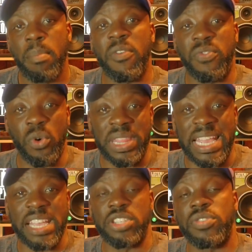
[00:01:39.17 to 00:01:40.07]
before
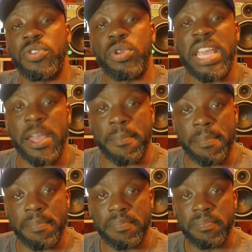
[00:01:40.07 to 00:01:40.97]
they interviewed
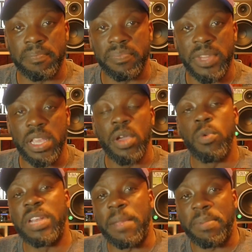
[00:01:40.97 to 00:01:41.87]
him.
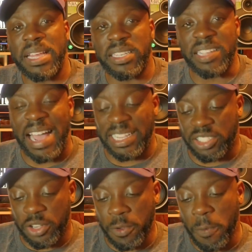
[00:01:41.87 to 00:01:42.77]
When they played it to
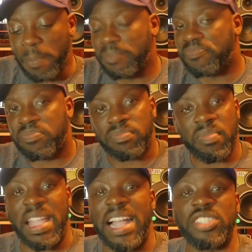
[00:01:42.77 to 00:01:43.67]
Ice
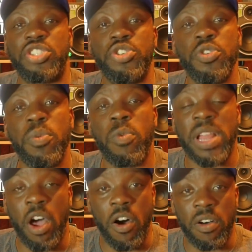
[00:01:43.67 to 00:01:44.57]
Cube
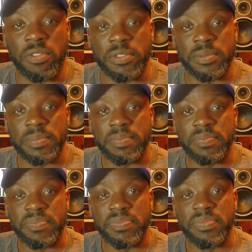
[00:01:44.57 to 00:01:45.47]
went off.
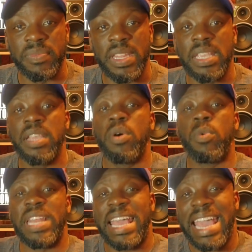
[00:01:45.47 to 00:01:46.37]

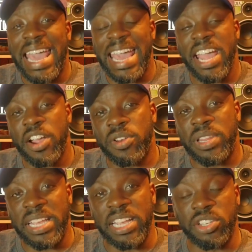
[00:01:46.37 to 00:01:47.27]
When they aired
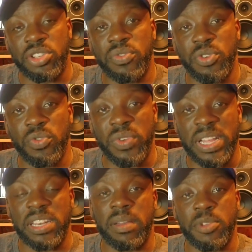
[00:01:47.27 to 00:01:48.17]
the interview for
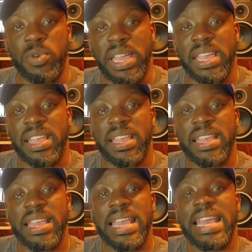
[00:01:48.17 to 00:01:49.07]
NWA,
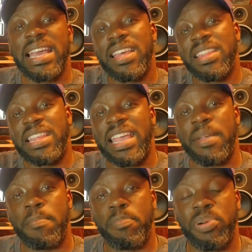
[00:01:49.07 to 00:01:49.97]

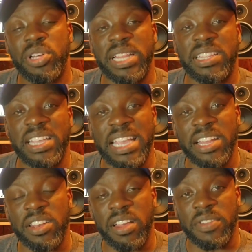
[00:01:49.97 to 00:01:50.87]
they put at the
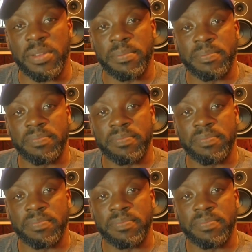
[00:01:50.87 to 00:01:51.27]
end of it